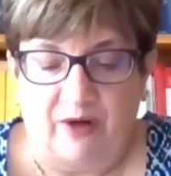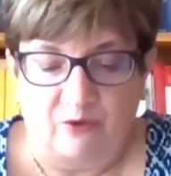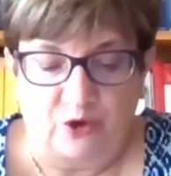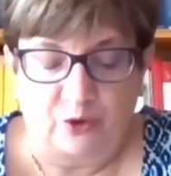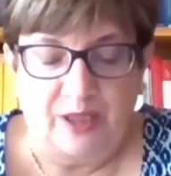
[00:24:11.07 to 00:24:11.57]

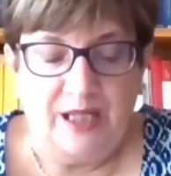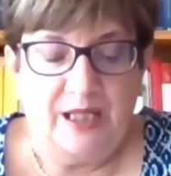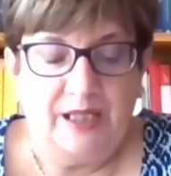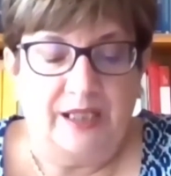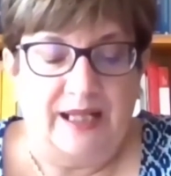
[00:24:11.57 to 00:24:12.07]
function
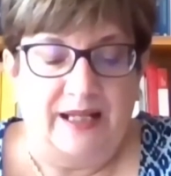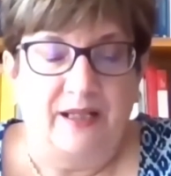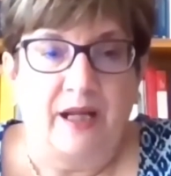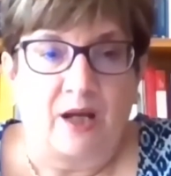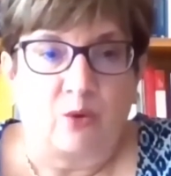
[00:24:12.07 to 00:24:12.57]
in a
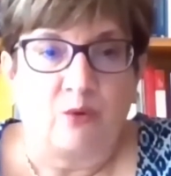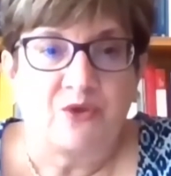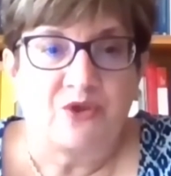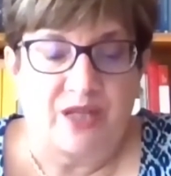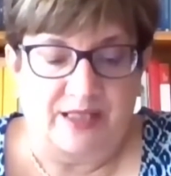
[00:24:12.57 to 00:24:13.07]
narrow
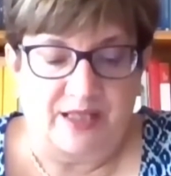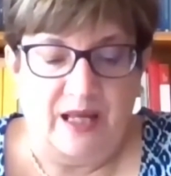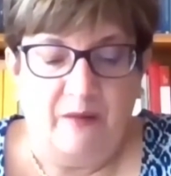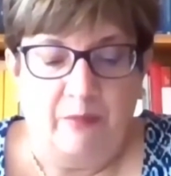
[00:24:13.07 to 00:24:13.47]
sense,